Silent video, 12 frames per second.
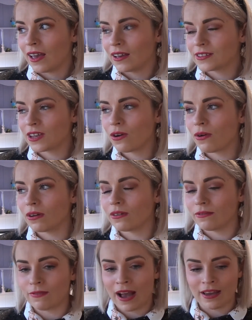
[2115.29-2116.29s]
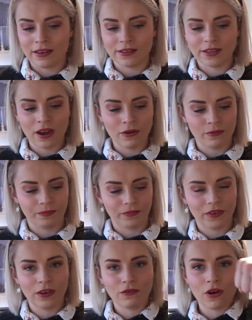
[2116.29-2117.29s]
So
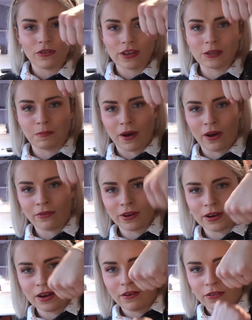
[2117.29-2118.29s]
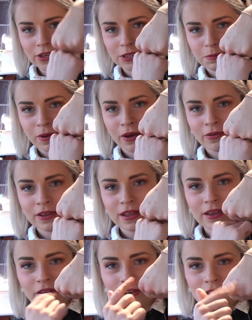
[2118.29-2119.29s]
you've got this bone, and you've got this bone, and
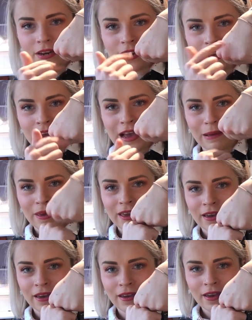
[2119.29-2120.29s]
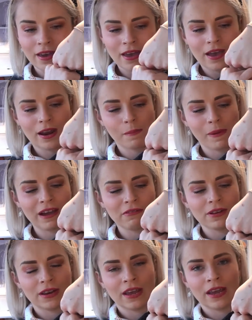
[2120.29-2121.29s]
then you've got your kneecap here, and
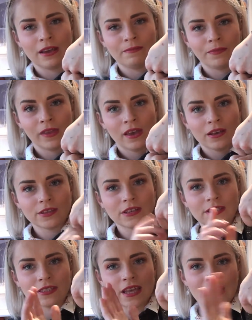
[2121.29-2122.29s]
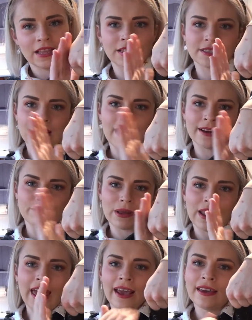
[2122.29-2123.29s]
apparently, so this is the inside of my
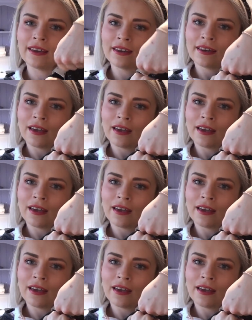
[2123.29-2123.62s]
leg,